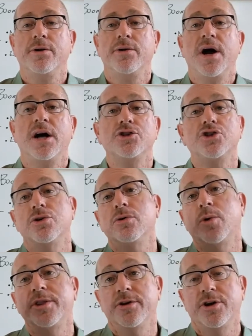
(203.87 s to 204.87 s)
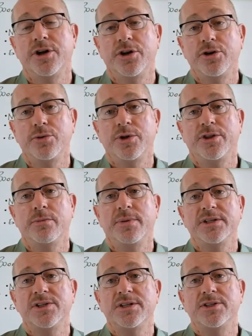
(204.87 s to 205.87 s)
not sure what they're going to do with their
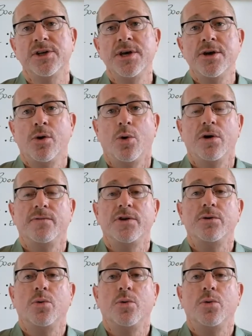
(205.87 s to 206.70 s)
business, or if